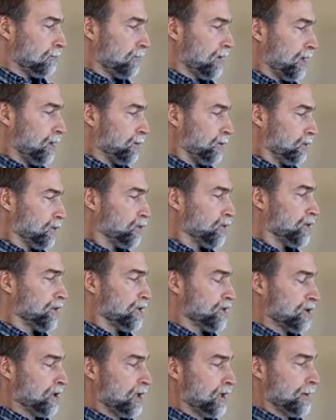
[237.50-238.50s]
that will do
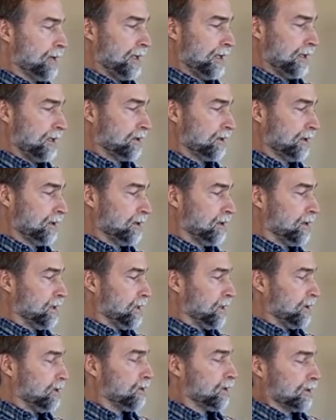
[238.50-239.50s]
this automatically.
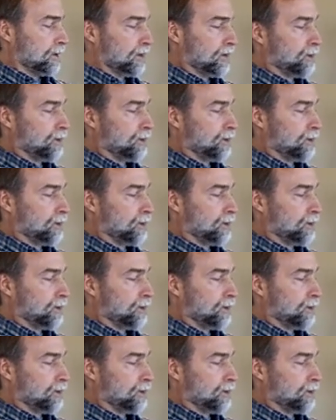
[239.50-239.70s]
We can